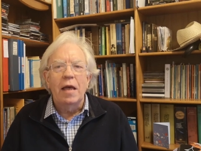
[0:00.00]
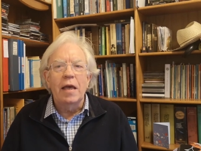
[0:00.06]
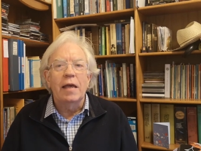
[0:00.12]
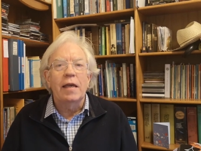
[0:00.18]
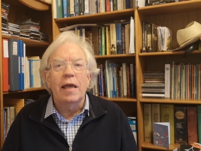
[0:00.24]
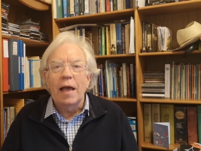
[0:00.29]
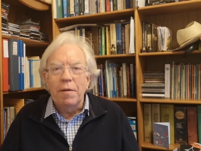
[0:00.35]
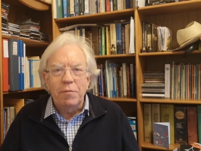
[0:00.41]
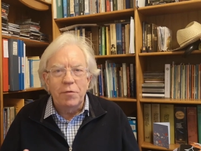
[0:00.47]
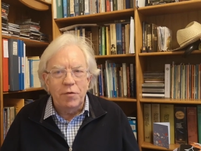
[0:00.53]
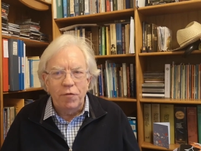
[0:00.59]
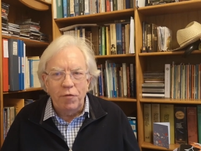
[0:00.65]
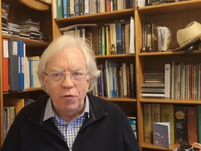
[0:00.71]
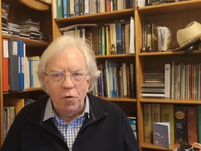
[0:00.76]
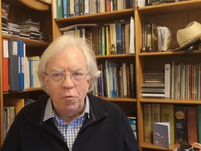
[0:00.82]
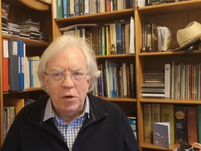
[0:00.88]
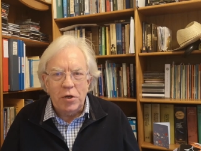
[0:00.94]
It came to
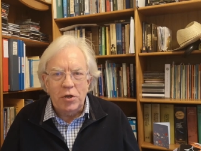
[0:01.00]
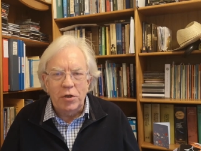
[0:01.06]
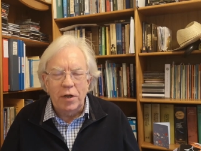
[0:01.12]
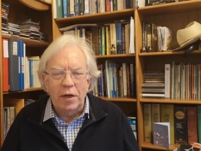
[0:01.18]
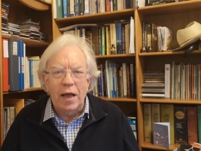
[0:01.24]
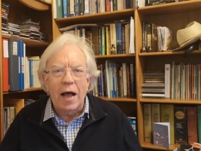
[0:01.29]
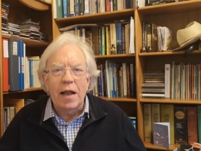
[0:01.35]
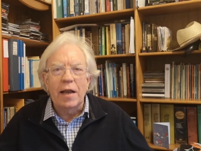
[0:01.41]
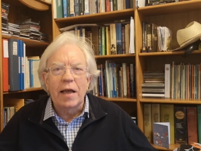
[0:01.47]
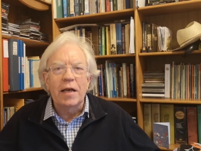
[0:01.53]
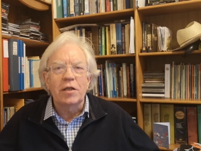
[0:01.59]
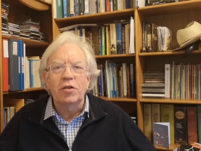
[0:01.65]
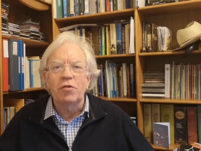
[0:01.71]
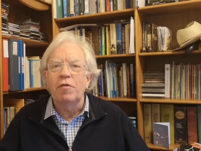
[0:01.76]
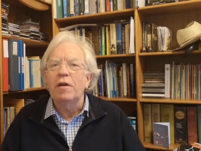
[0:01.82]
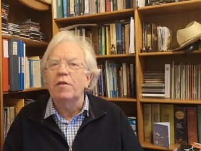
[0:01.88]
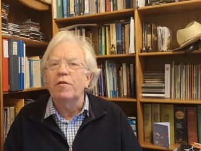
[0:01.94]
fruition and
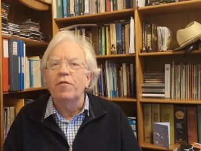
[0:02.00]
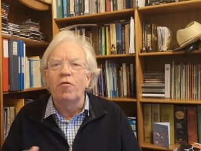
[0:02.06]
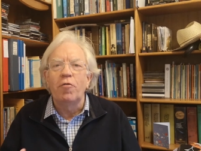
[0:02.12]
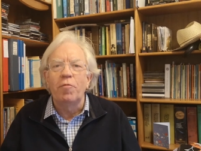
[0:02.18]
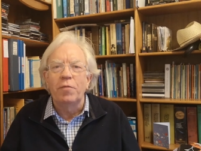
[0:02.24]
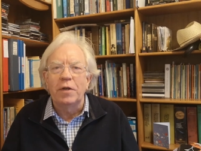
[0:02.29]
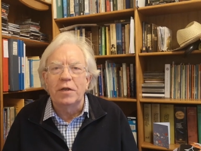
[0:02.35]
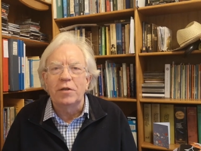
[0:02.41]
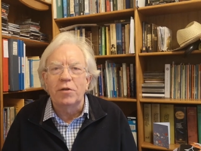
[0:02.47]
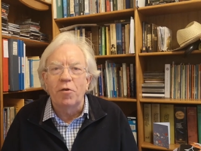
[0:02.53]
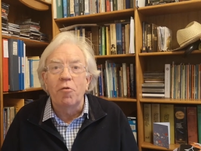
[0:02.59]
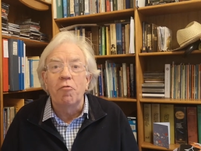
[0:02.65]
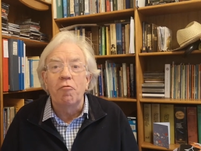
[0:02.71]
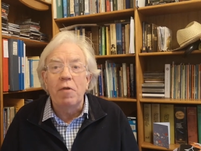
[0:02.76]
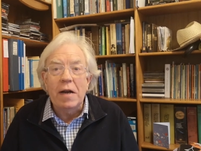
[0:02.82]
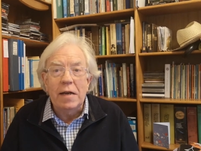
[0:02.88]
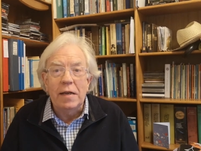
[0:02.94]
has transformed us
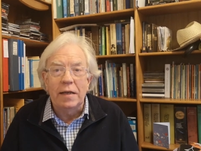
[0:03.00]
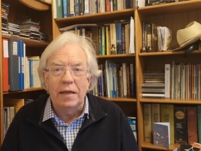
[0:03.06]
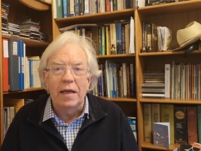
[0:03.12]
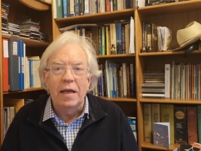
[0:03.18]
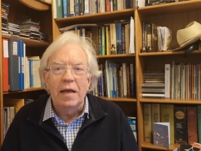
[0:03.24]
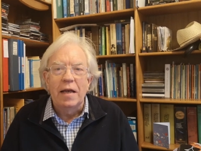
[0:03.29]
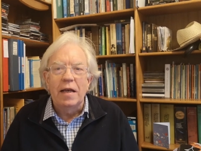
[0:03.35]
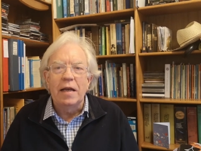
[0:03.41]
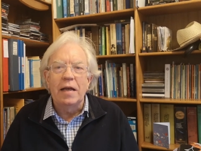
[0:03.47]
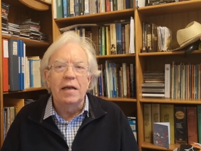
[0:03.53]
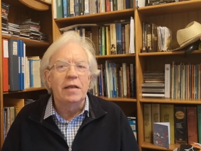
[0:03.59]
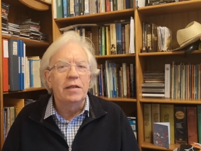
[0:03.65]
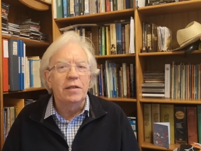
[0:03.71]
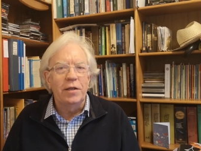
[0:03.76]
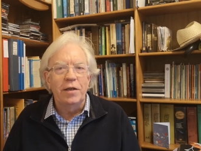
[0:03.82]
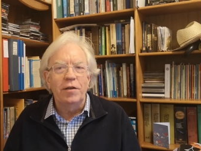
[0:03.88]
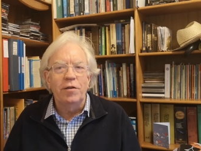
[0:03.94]
already
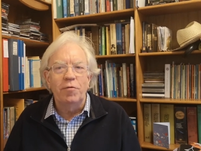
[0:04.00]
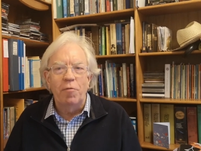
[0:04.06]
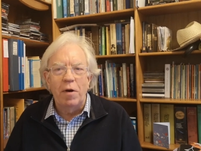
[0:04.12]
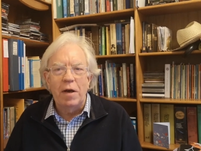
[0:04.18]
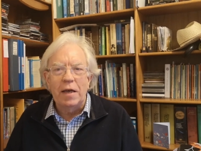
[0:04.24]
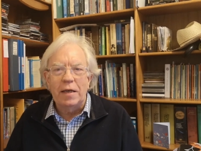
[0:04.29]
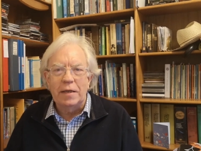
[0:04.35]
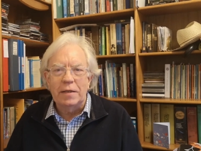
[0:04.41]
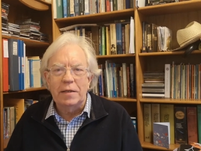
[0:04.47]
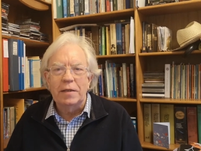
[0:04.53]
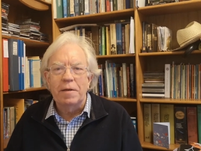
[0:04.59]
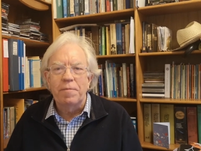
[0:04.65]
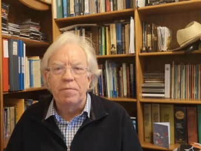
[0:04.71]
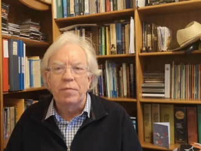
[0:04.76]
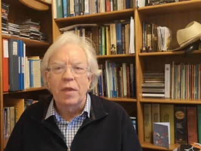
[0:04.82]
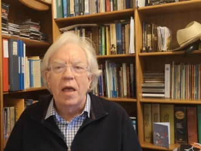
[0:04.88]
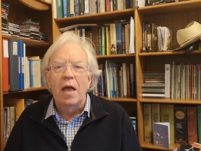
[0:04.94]
in certain ways.
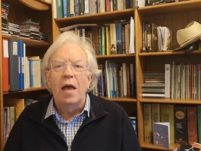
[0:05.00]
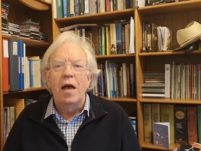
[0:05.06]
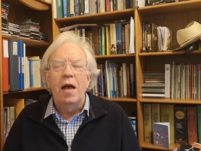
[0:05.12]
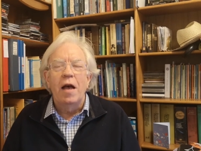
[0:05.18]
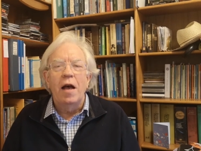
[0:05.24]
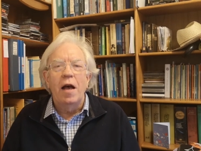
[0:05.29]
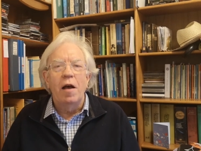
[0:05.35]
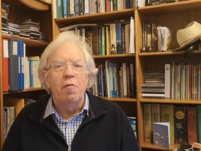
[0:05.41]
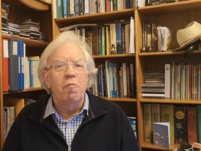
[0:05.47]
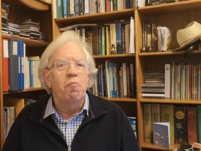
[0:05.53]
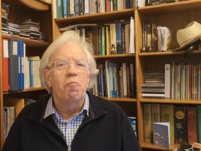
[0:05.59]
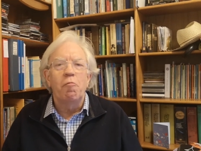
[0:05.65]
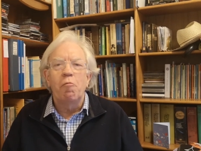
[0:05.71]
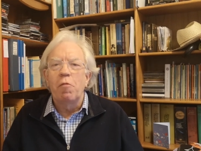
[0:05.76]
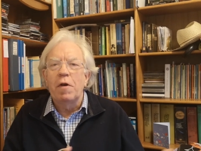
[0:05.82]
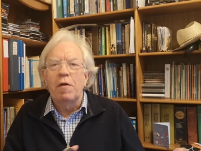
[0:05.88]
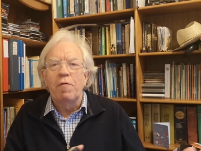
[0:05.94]
Uh,
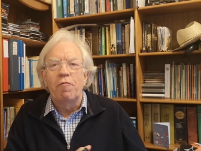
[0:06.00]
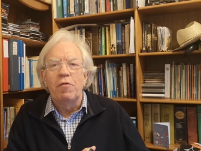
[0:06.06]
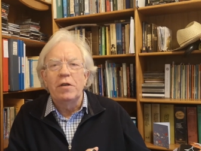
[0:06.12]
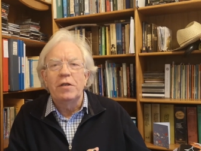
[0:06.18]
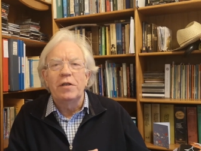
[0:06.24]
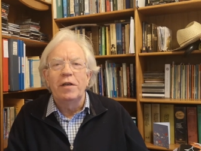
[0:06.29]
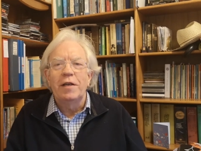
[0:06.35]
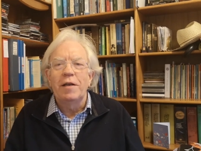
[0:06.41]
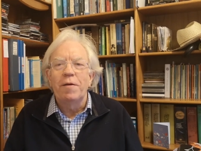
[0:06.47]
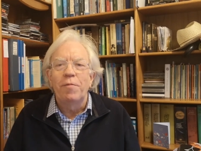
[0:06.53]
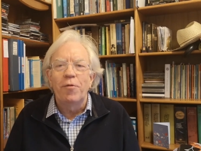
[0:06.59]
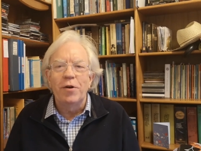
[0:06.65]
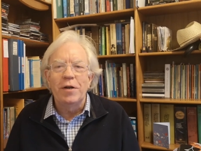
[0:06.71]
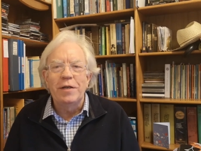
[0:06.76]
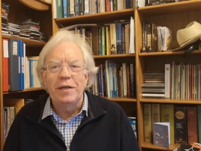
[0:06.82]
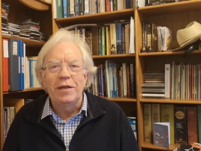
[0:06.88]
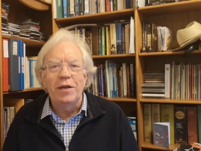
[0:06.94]
we've recently
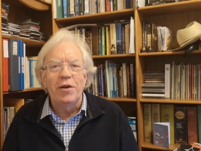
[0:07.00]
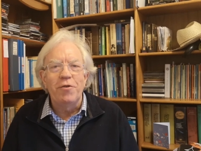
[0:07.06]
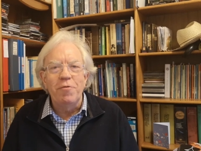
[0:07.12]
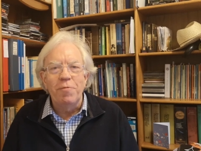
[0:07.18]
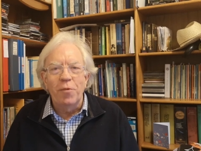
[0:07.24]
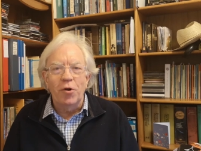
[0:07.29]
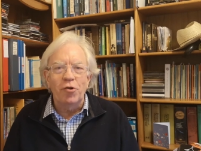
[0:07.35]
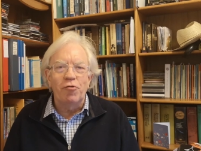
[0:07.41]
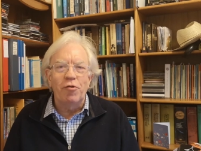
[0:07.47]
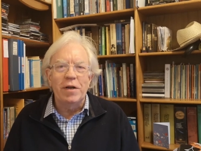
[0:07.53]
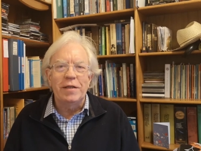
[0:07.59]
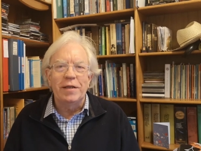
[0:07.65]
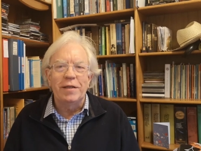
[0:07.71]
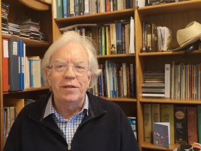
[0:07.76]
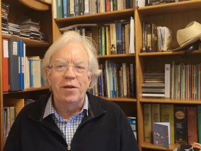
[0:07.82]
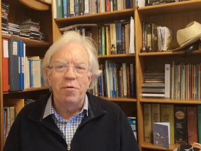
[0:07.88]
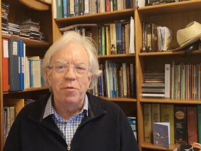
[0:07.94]
appointed a new
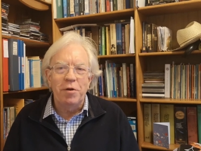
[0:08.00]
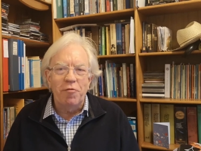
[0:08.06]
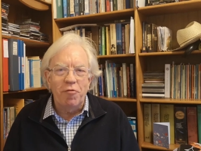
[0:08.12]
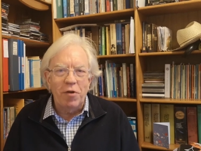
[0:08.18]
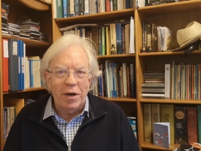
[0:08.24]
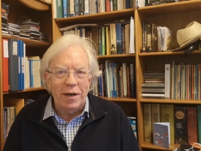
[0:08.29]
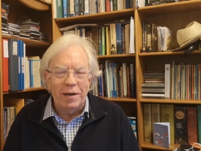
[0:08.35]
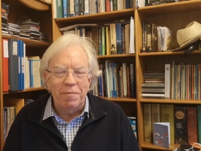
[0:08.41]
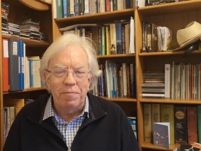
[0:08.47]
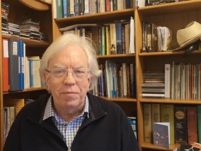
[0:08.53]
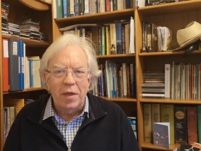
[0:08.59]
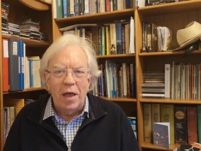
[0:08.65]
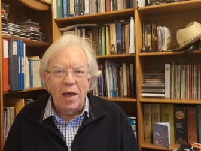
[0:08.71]
moderator, Tony Ruddle,